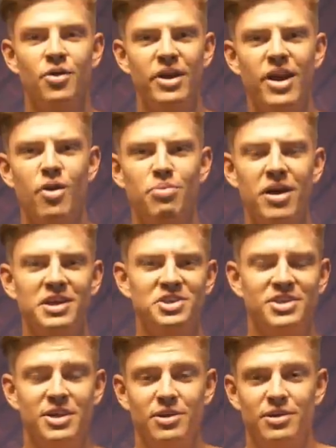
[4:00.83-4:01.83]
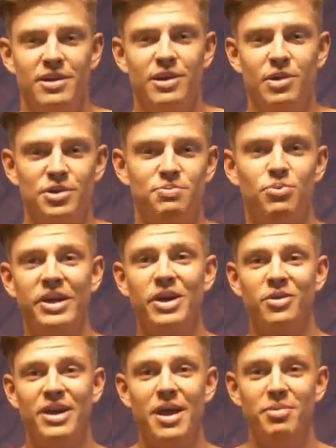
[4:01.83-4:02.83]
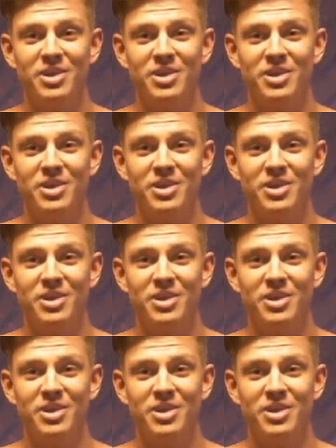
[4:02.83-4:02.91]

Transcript: Right now it probably still looks pretty okay,